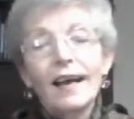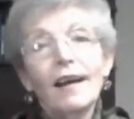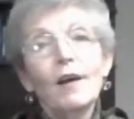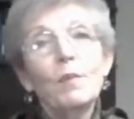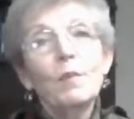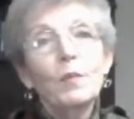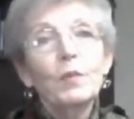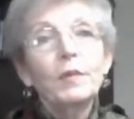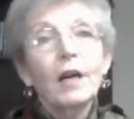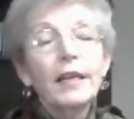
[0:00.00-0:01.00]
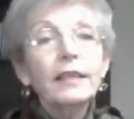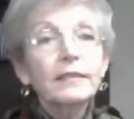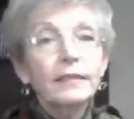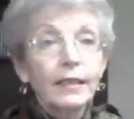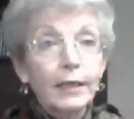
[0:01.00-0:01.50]
Our
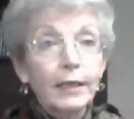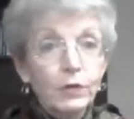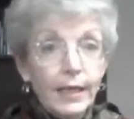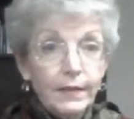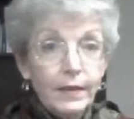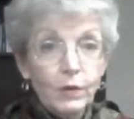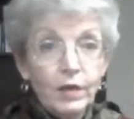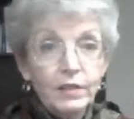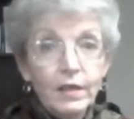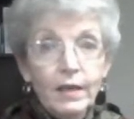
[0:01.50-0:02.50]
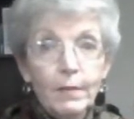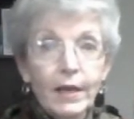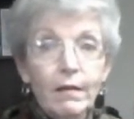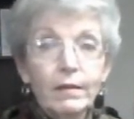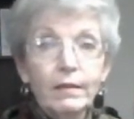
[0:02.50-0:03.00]
next electrolyte that we're going to talk
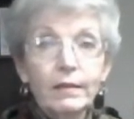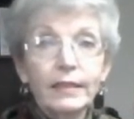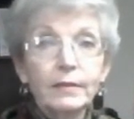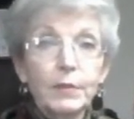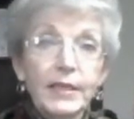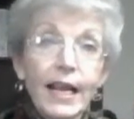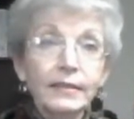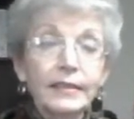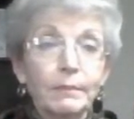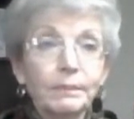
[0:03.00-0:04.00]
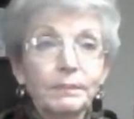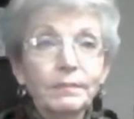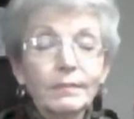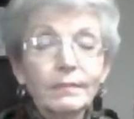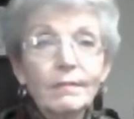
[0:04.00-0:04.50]
about is potassium,
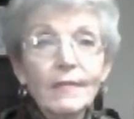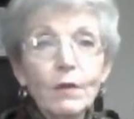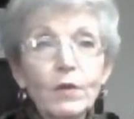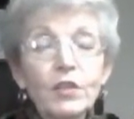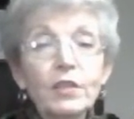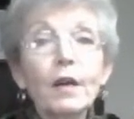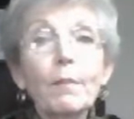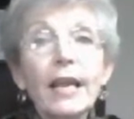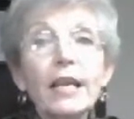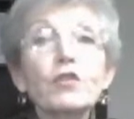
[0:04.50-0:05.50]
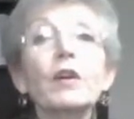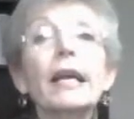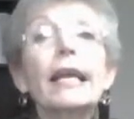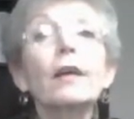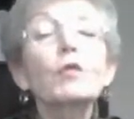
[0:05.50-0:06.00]
which is our major
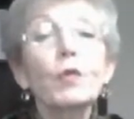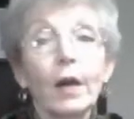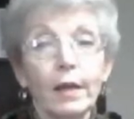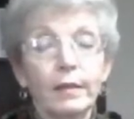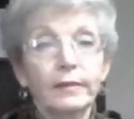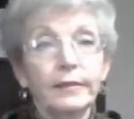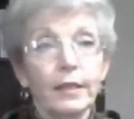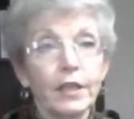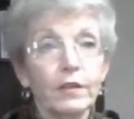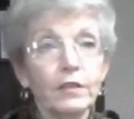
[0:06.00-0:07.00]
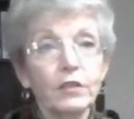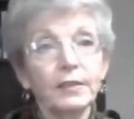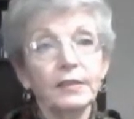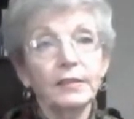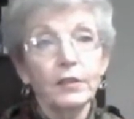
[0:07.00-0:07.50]
intracellular.
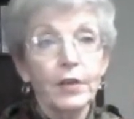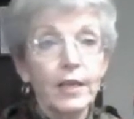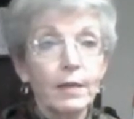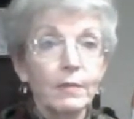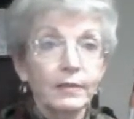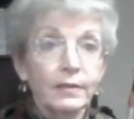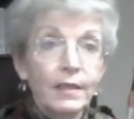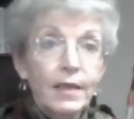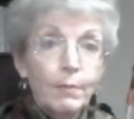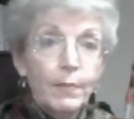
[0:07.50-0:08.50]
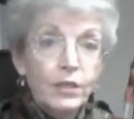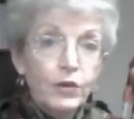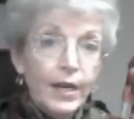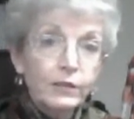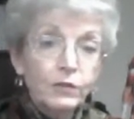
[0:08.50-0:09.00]
Just as sodium is
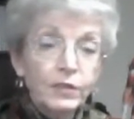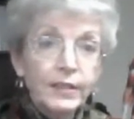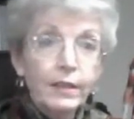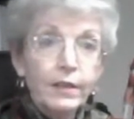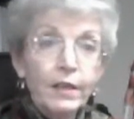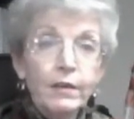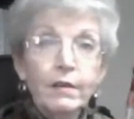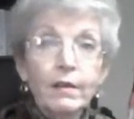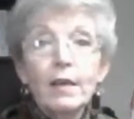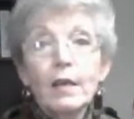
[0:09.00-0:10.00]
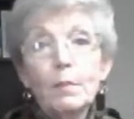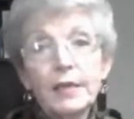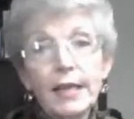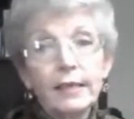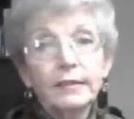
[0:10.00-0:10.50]
major extracellular,
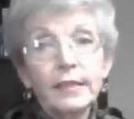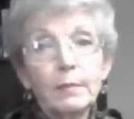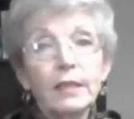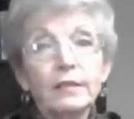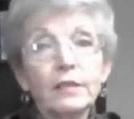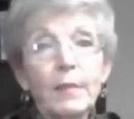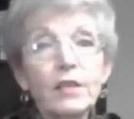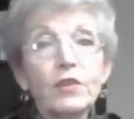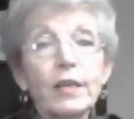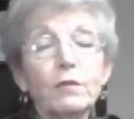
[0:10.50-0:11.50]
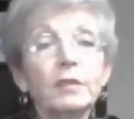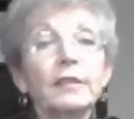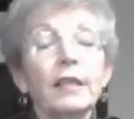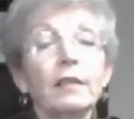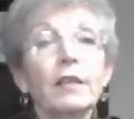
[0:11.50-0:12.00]
potassium is our major
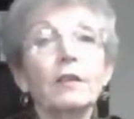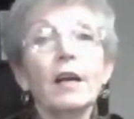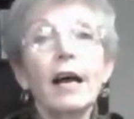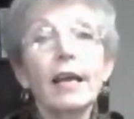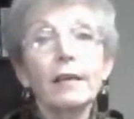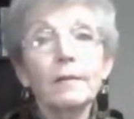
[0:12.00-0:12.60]
intracellular ion.